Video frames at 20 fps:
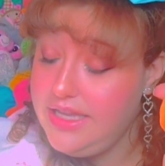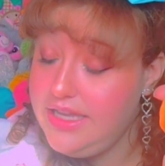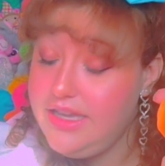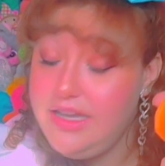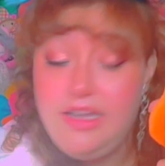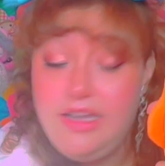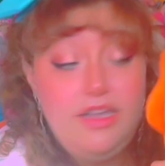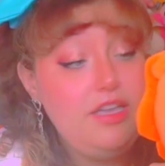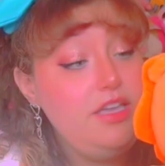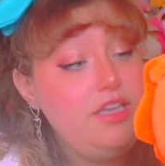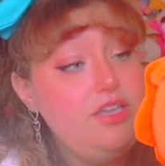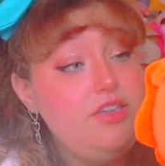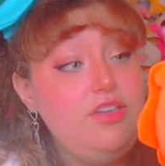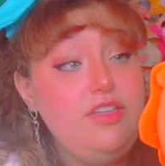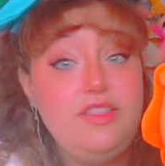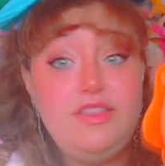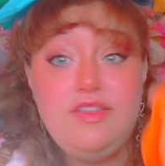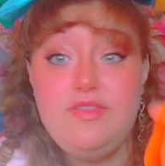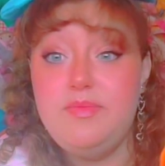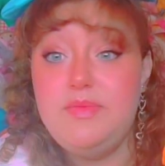here, you
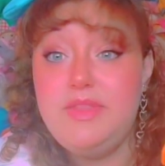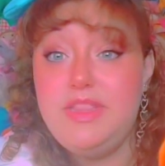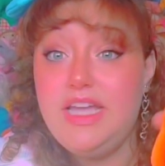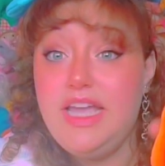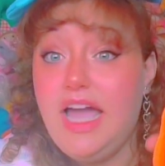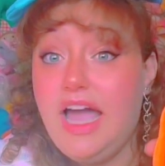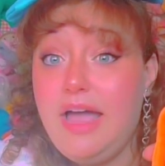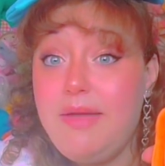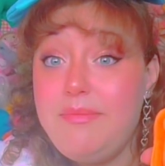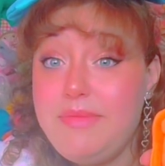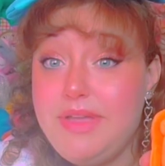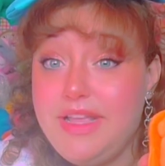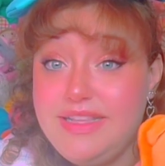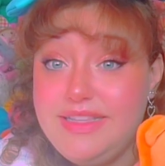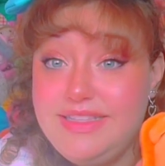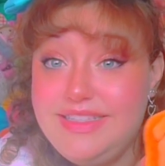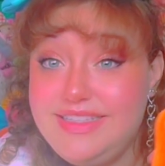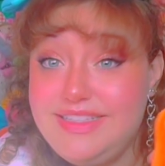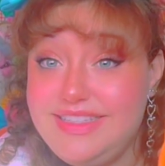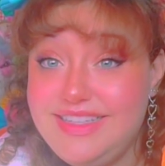can leave them in the
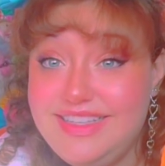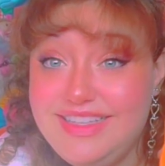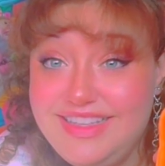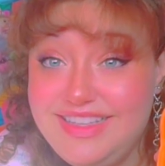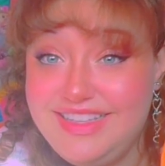comments,